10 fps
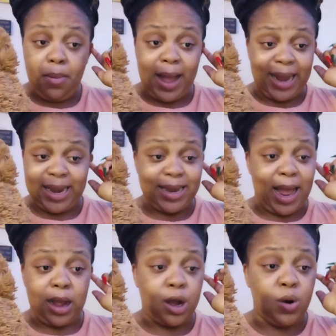I did
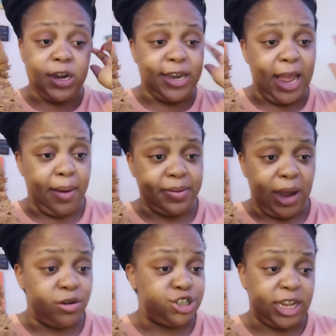not go in depth.
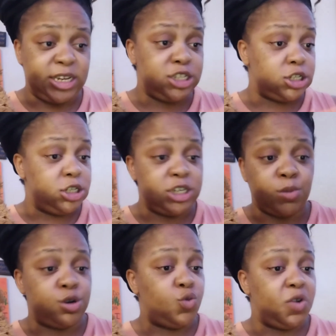I was just like, this is good.
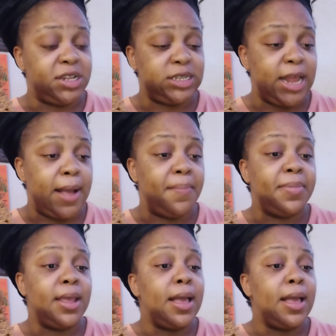I'm going to read it to them.